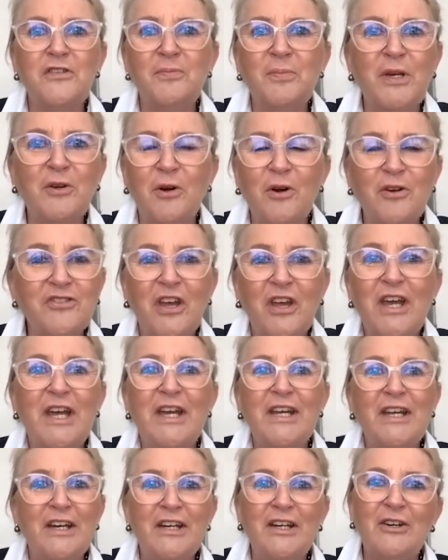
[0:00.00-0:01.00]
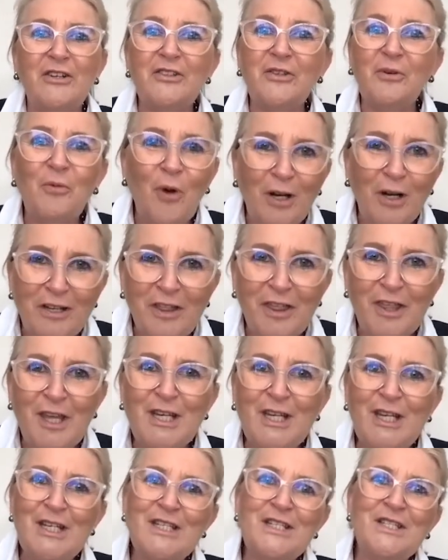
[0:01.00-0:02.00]
Because the one
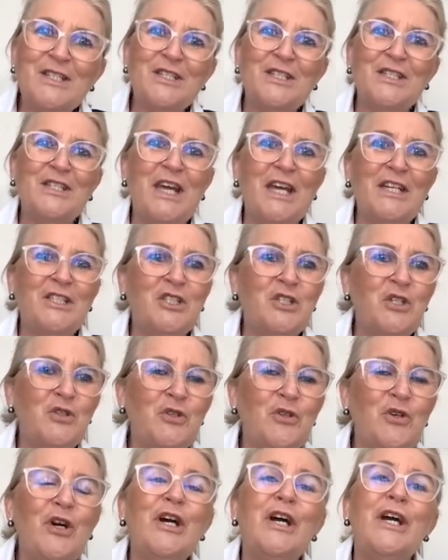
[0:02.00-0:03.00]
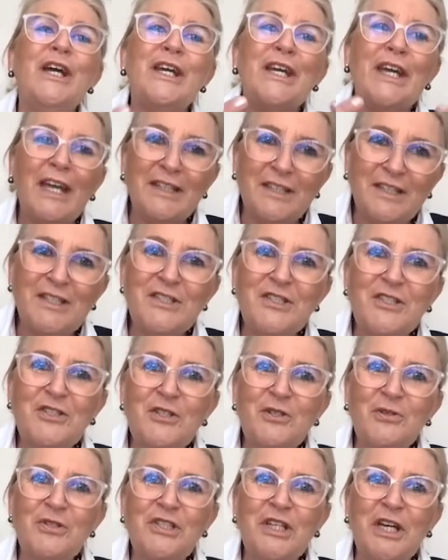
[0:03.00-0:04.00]
thing is that you get these
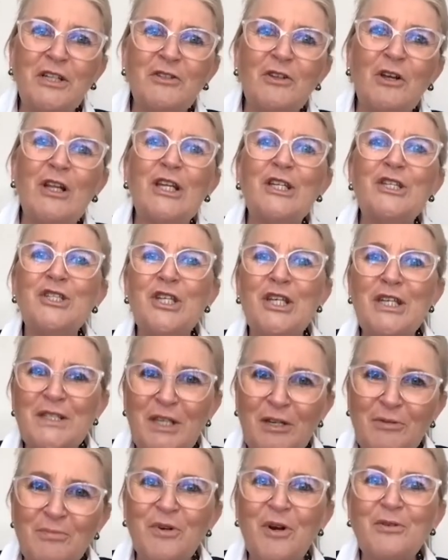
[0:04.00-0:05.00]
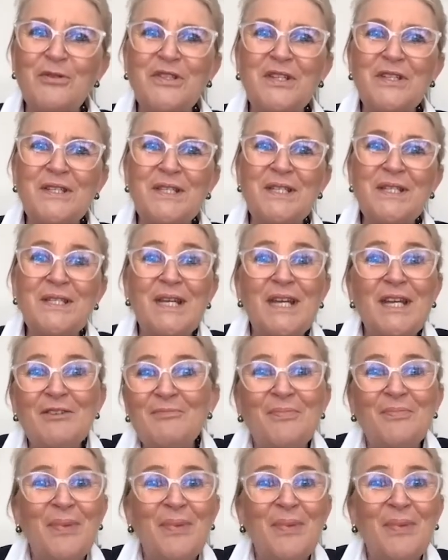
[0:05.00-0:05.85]
new technologies and processes in,